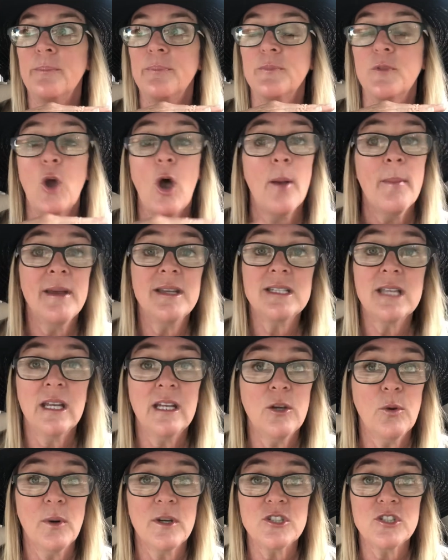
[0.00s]
comment
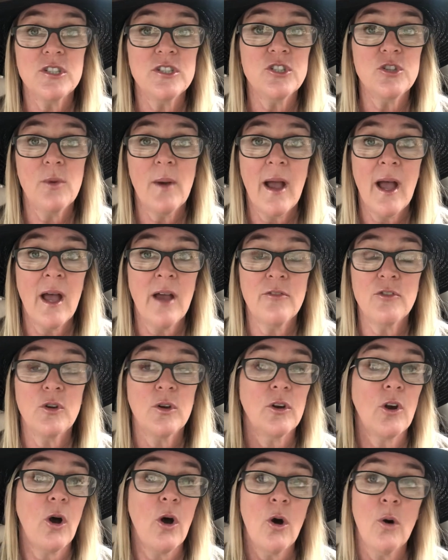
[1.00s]
any questions you have. You
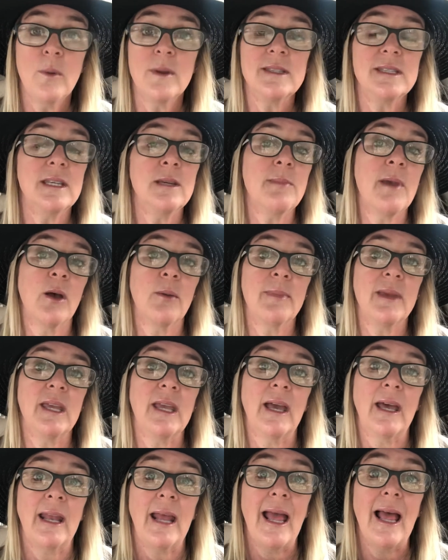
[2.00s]
can always email me
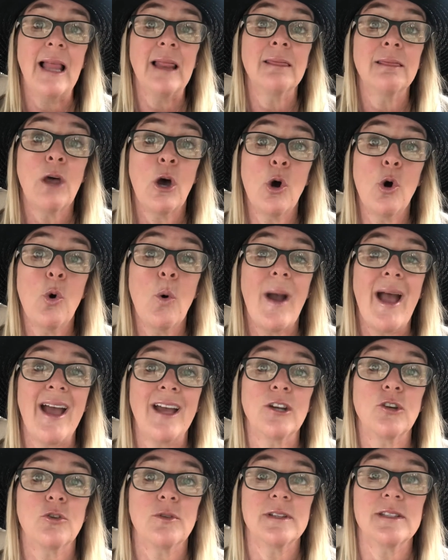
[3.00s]
at
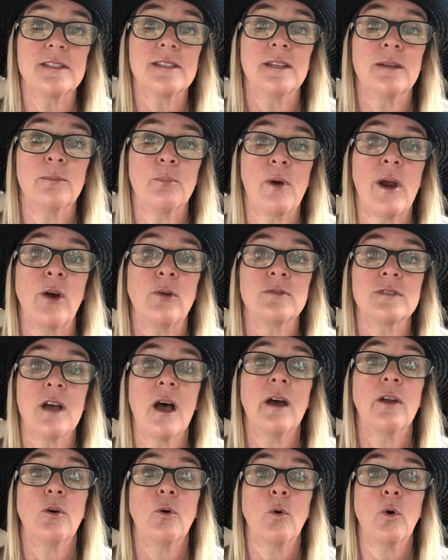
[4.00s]

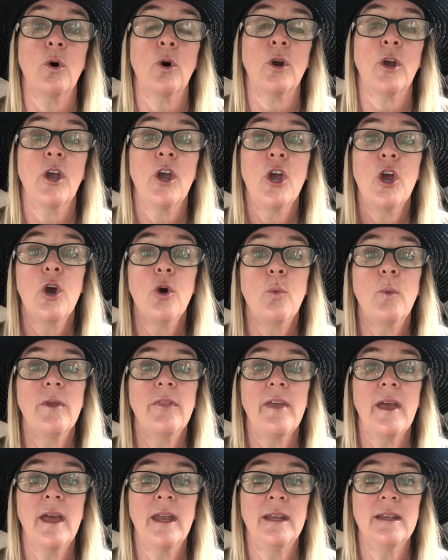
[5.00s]
hello@kristenbrown.org
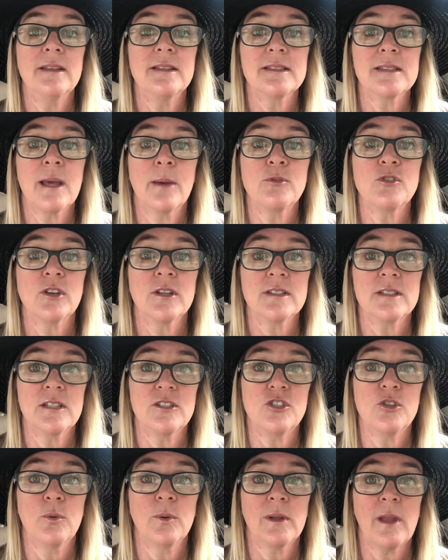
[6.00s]
with any subjects
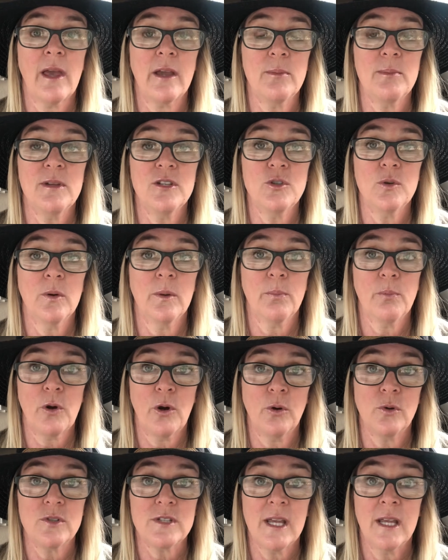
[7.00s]
that you would like me to
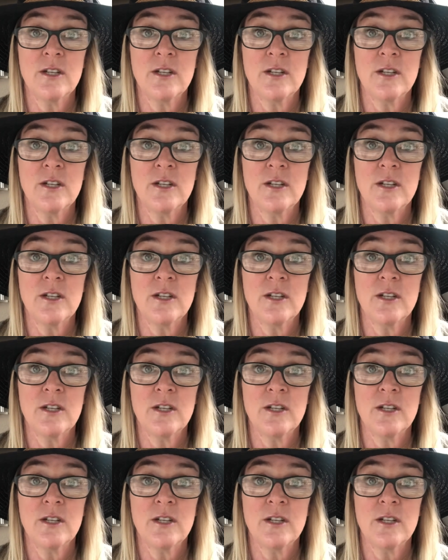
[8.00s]
approach.